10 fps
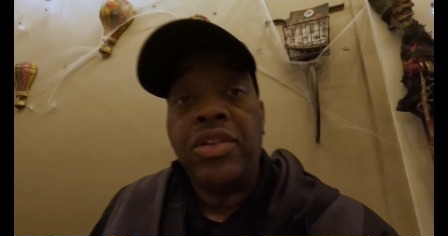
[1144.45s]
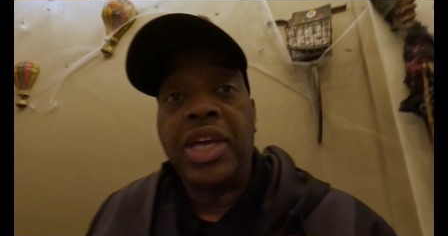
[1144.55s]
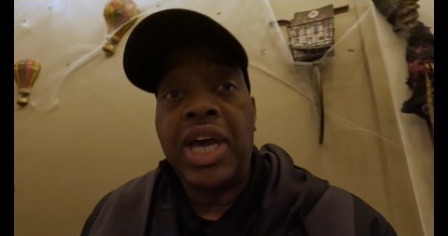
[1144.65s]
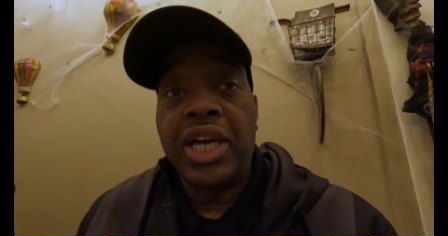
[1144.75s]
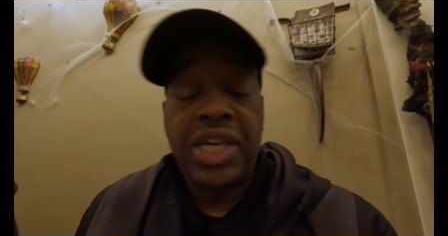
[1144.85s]

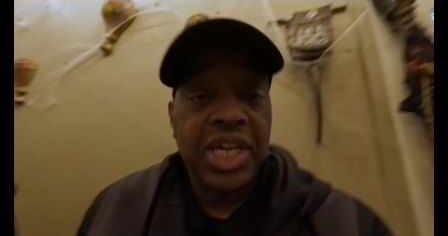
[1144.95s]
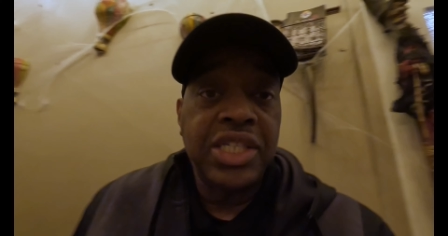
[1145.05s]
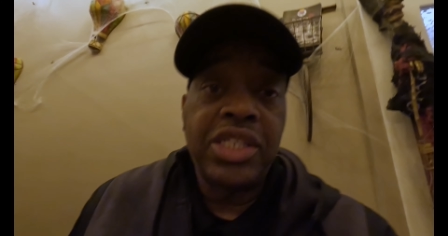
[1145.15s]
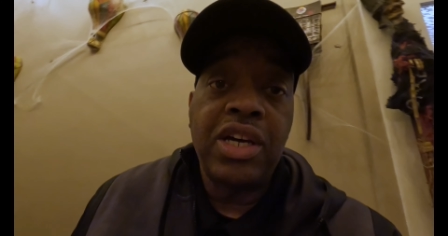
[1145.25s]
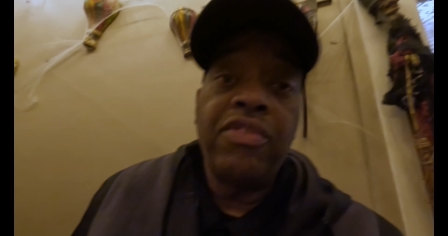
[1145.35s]
They got kid
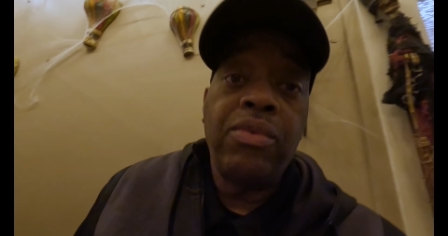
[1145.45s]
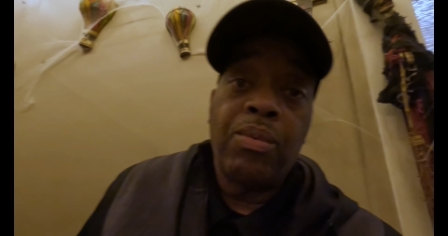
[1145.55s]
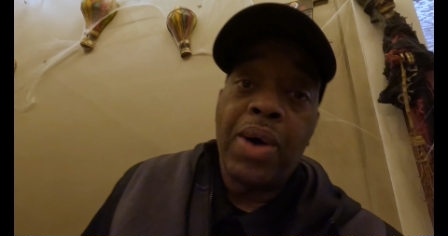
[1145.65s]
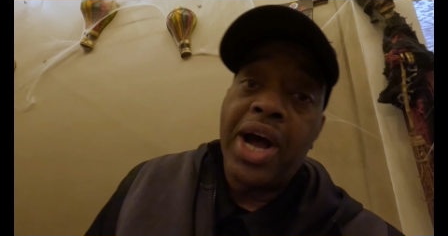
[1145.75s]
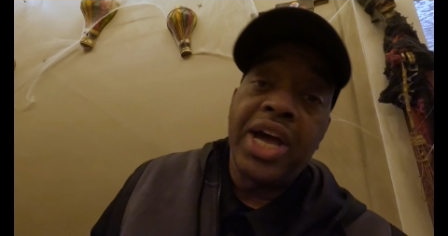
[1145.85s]
stuff,
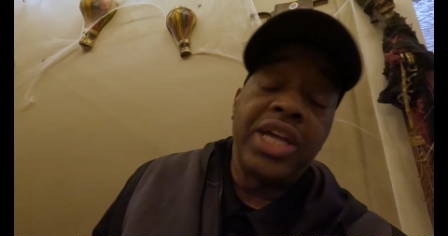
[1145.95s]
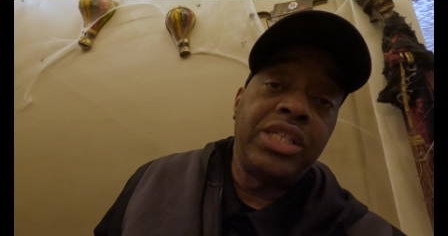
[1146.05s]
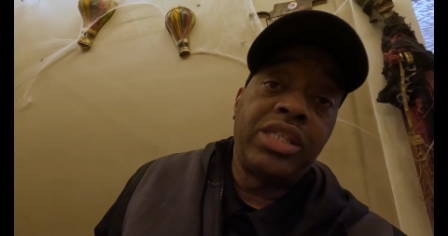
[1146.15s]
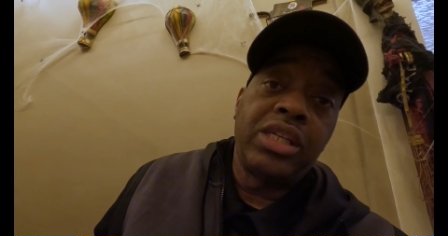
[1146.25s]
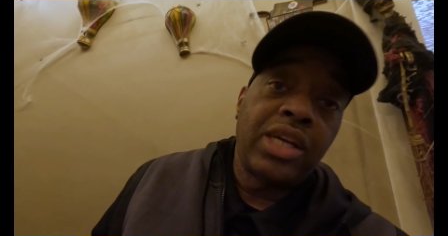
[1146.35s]

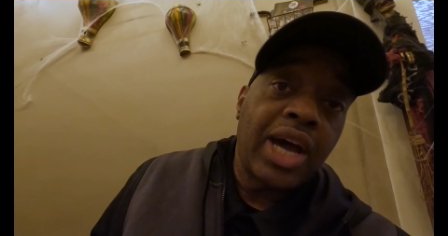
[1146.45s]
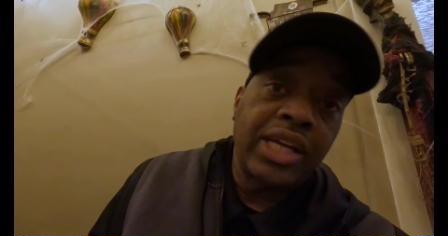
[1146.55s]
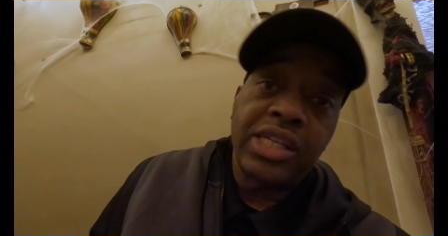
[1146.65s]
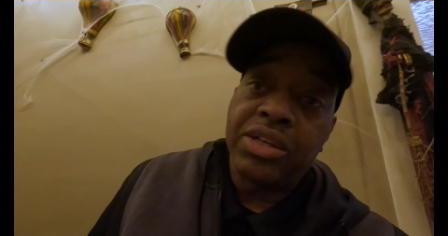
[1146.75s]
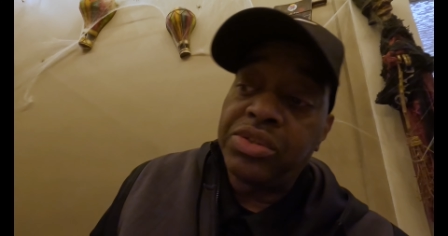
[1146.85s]
wines,
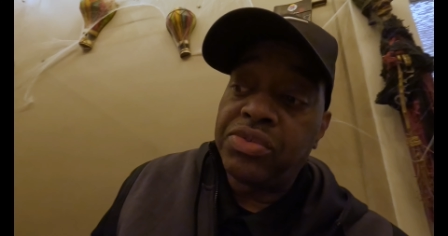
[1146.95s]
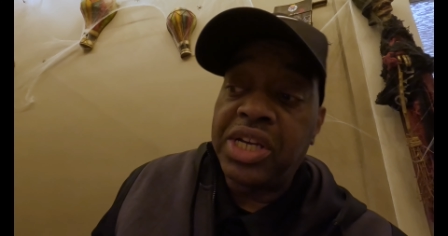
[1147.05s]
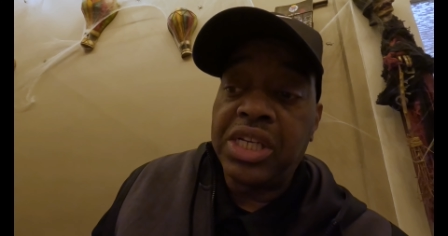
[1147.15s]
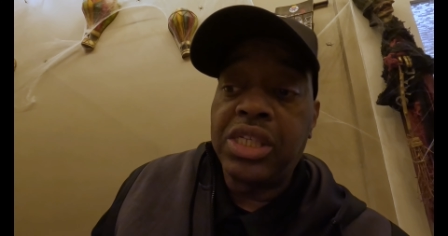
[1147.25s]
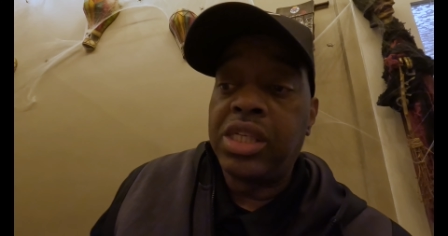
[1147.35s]
cocktail
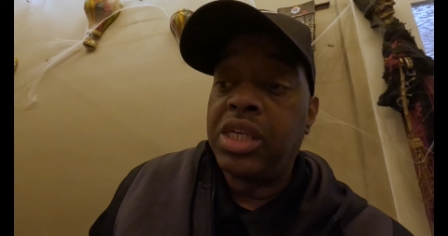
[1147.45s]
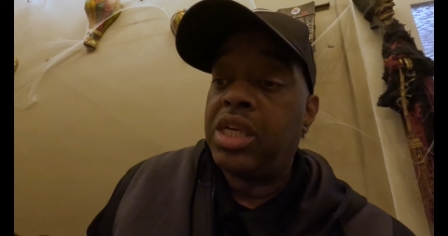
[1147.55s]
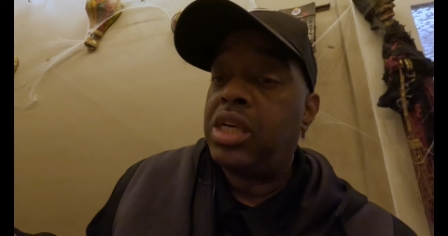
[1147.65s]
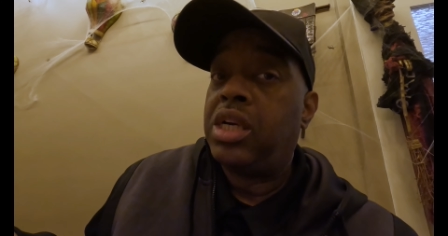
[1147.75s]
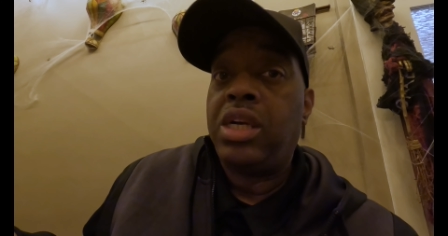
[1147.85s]
drinks,
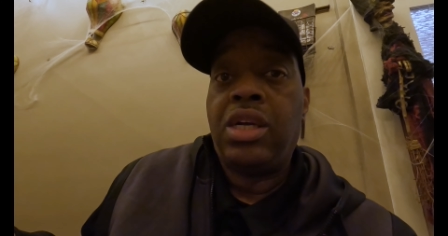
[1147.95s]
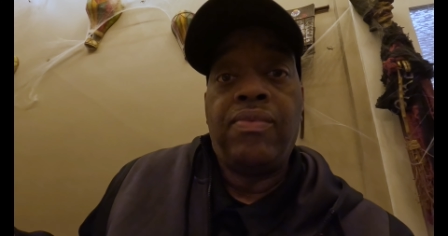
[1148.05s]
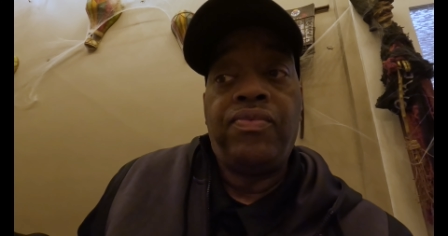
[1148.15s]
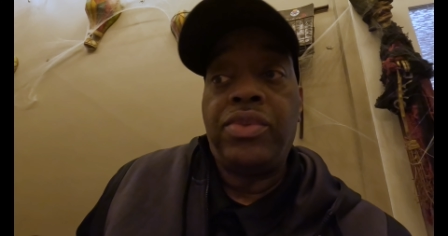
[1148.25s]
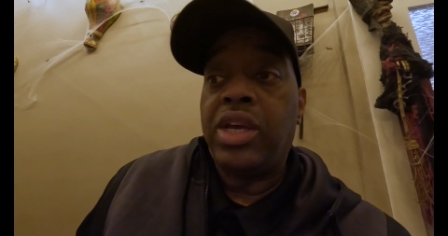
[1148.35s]

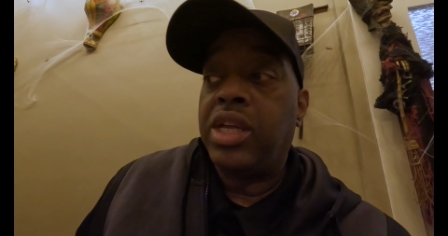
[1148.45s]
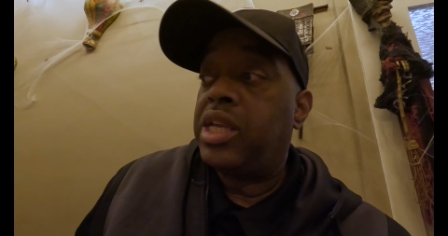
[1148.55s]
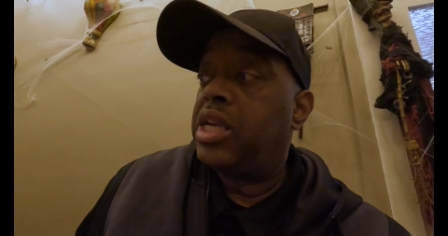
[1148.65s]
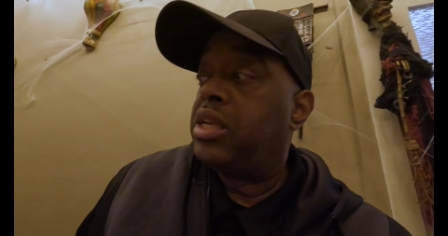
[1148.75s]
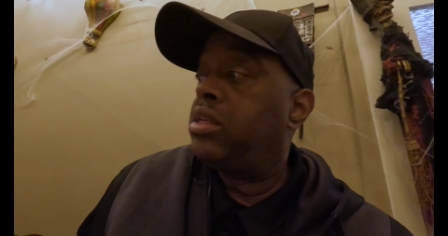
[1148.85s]
and
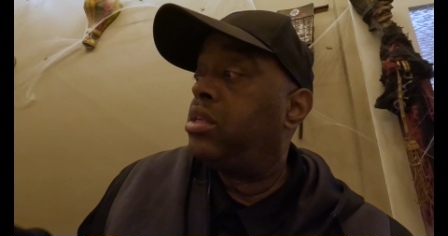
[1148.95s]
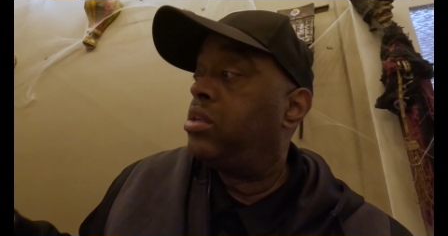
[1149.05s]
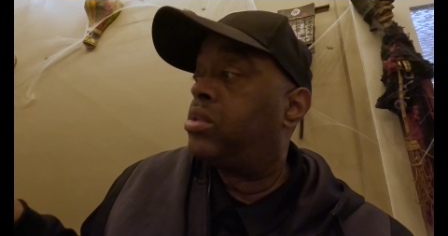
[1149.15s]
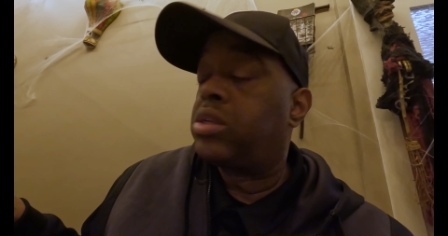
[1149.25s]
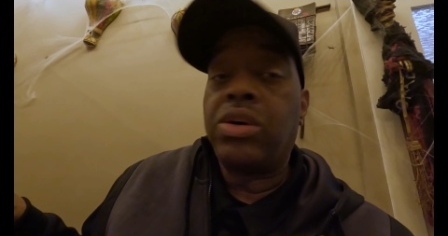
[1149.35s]
then
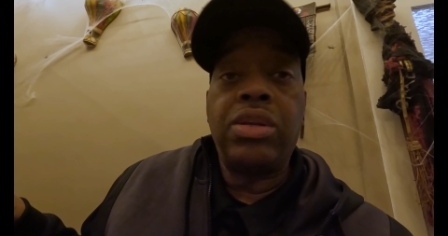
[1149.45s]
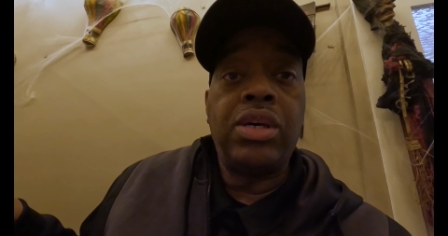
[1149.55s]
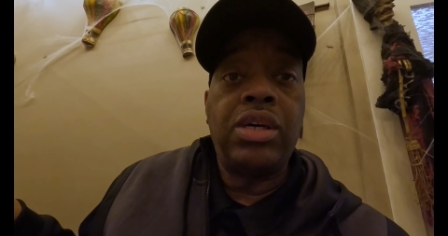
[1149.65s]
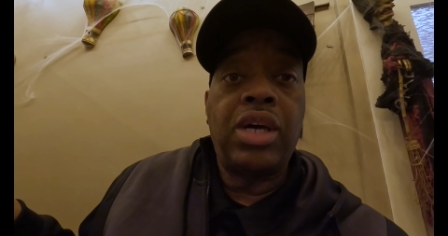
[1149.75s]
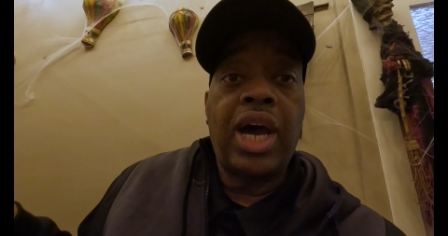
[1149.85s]
you saw
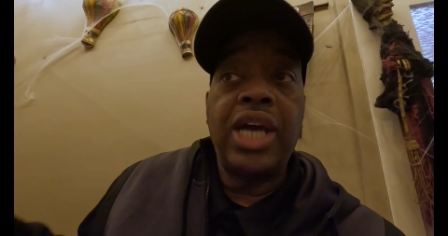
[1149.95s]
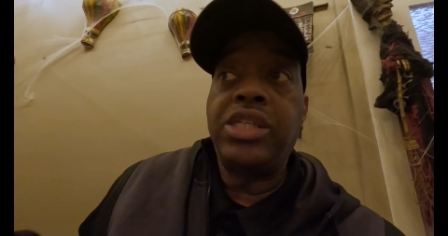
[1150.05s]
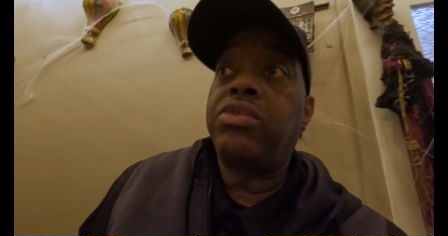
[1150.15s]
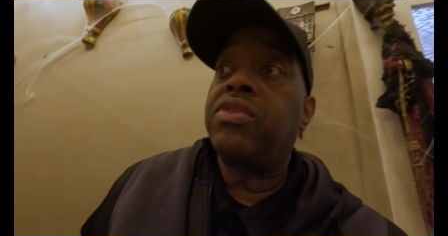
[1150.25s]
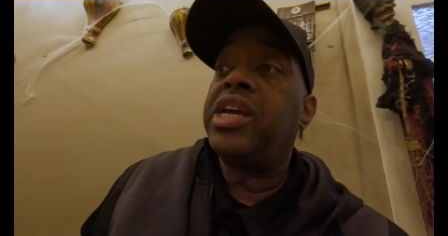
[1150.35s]
the
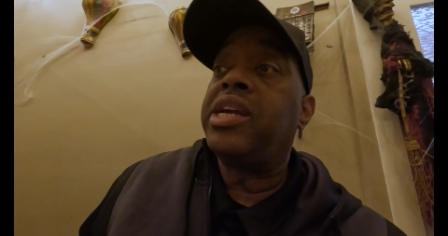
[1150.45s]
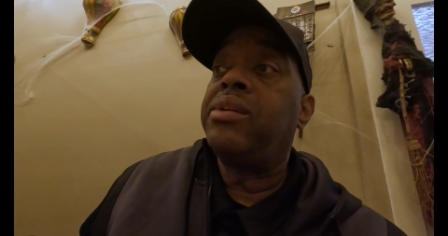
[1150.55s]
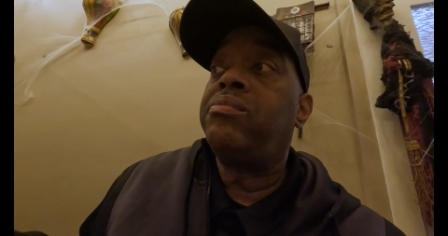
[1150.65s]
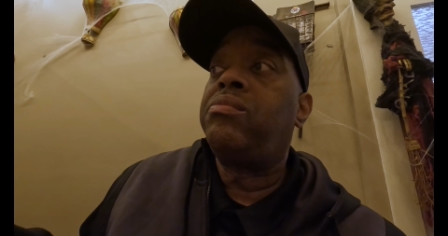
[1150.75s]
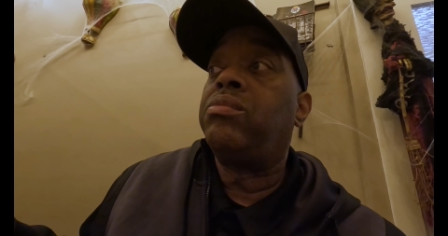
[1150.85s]
ice
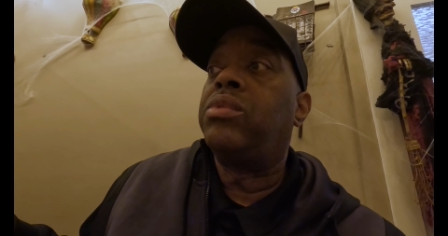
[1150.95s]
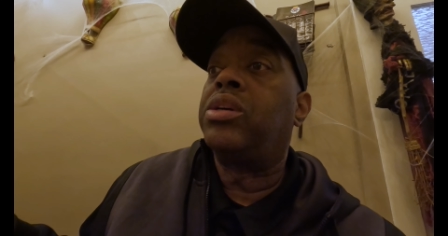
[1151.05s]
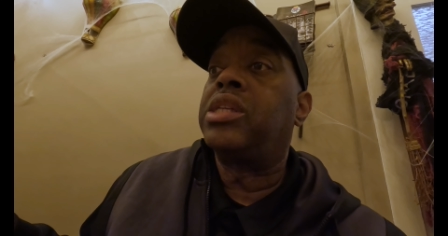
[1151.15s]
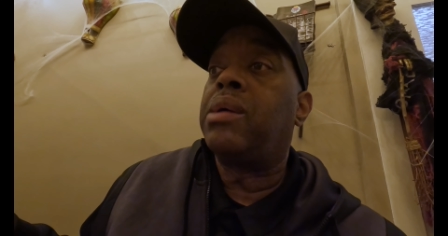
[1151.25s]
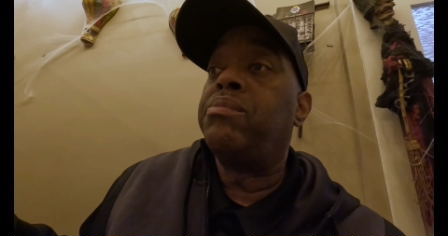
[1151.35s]
cream. What
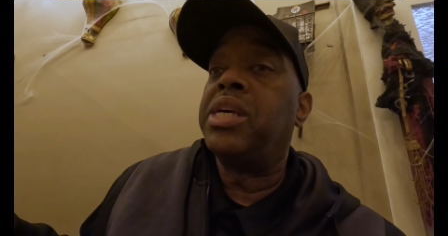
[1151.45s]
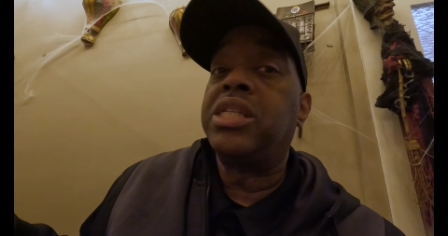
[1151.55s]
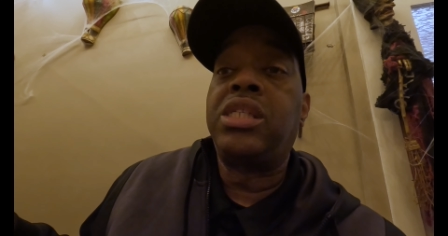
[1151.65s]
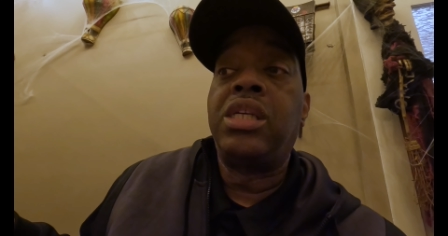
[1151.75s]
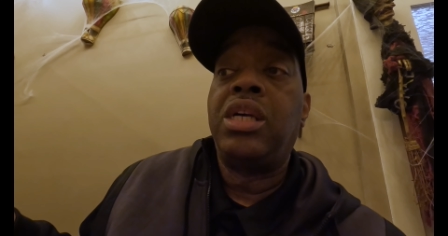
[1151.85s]
else I
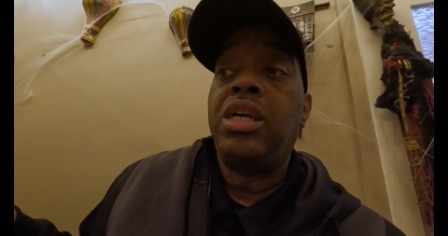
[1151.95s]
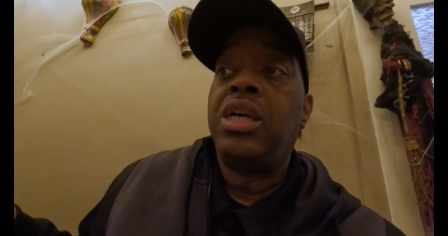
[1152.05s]
missed?